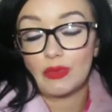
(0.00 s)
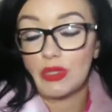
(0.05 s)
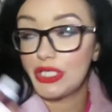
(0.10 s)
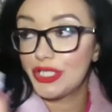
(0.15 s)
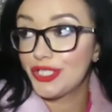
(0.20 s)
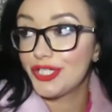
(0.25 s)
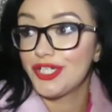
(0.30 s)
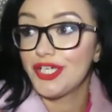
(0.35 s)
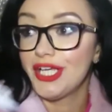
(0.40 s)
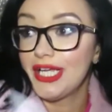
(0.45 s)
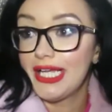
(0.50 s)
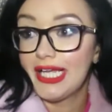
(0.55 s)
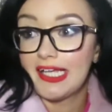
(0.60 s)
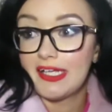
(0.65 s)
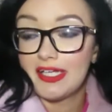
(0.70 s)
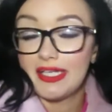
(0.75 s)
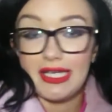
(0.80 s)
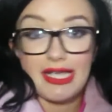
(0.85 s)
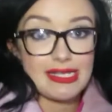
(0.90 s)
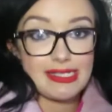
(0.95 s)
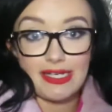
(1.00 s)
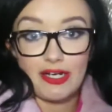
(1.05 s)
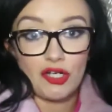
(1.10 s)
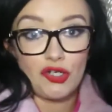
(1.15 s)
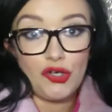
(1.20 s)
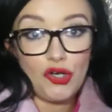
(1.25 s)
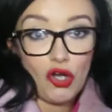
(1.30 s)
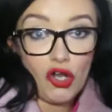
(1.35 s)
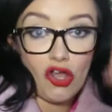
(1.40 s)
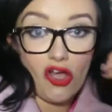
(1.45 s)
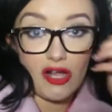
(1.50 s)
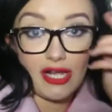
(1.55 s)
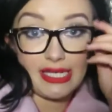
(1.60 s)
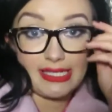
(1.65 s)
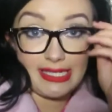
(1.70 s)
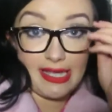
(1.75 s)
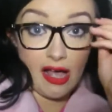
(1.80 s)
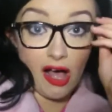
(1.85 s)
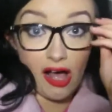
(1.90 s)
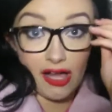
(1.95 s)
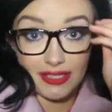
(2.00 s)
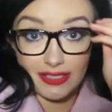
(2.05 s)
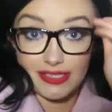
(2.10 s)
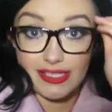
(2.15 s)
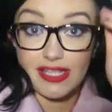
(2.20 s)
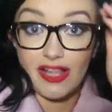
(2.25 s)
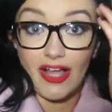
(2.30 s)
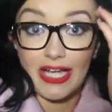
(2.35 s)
which isn't a good look, is it, huns?